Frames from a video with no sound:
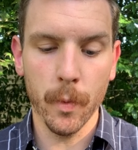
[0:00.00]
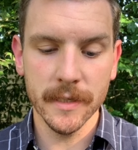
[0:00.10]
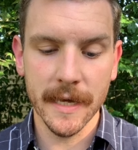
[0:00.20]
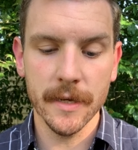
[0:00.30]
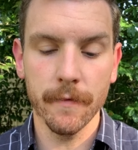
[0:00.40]

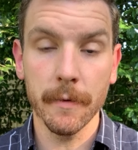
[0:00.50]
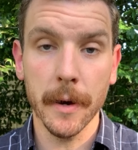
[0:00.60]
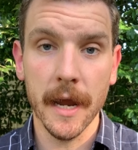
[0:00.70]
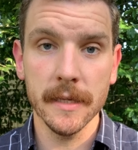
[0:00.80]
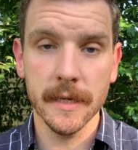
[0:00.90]
Wednesday, November
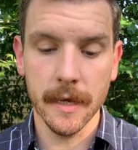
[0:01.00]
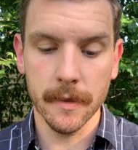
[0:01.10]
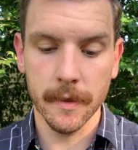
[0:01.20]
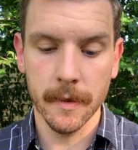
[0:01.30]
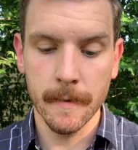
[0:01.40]
18th.
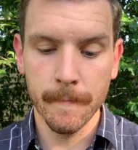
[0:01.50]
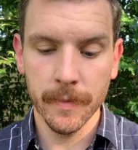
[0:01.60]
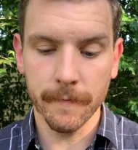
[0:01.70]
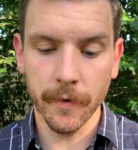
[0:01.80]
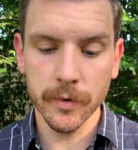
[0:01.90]

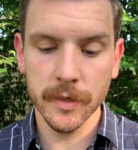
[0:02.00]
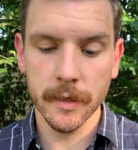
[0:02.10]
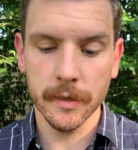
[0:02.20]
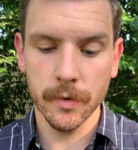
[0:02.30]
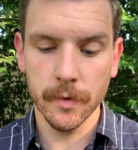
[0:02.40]
The first
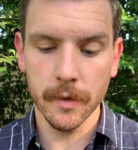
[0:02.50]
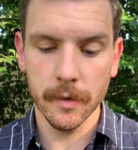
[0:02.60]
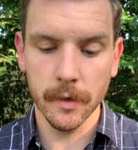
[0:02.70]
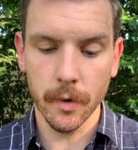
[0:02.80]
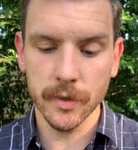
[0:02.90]

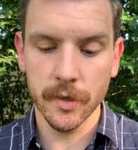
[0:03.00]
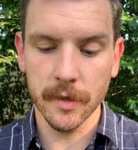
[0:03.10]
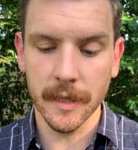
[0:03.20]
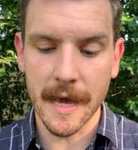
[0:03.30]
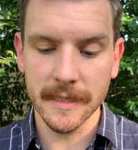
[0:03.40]
goes to the
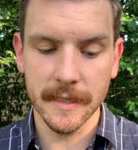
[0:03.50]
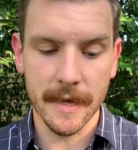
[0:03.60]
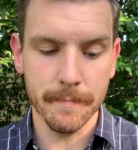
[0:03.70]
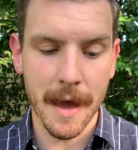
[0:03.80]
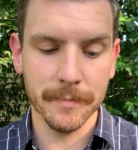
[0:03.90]
class
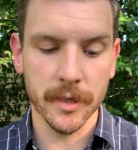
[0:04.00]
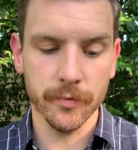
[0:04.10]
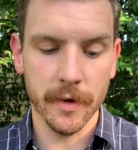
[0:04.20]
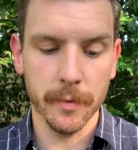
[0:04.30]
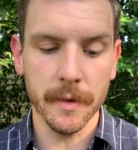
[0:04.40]
that maps the
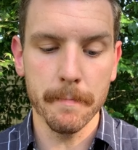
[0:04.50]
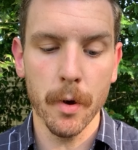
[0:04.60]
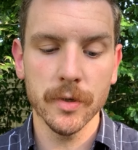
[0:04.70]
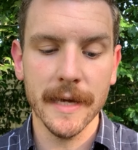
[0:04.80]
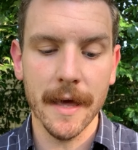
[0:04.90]
tree with the
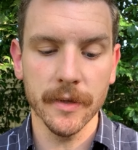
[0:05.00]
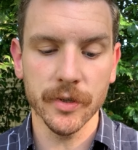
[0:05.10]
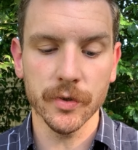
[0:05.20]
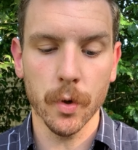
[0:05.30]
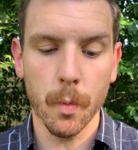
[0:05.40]
most gallons
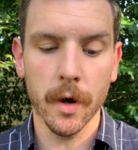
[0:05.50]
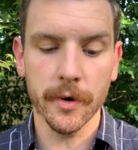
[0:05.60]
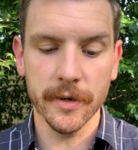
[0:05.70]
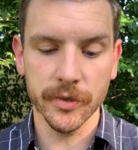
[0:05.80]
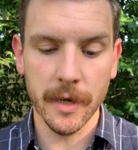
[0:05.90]
of
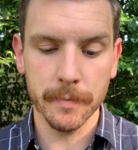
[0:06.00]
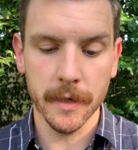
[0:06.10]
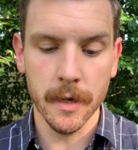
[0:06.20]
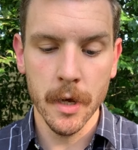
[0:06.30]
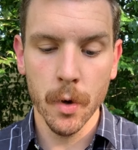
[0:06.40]
stormwater
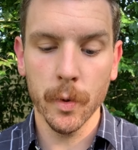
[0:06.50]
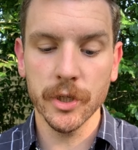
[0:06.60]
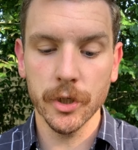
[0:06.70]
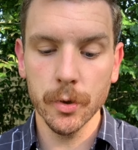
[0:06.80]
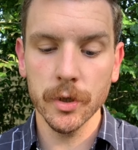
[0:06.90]
intercepted,
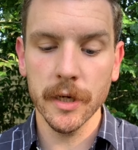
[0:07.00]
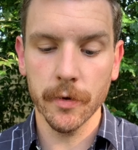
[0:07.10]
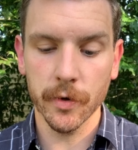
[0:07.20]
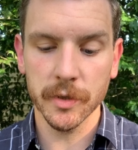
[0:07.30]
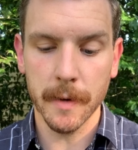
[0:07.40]
which usually
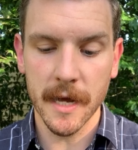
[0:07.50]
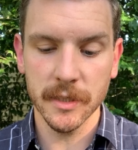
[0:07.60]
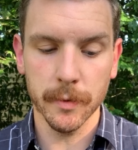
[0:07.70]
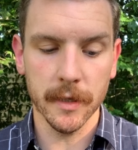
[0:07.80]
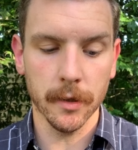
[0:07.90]

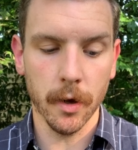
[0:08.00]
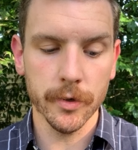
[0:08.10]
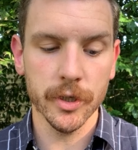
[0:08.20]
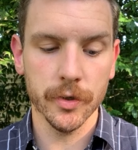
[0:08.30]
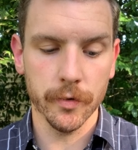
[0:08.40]
corresponds with the
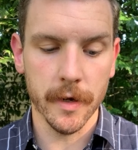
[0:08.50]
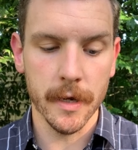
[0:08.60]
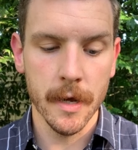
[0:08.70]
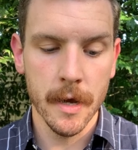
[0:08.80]
largest tree.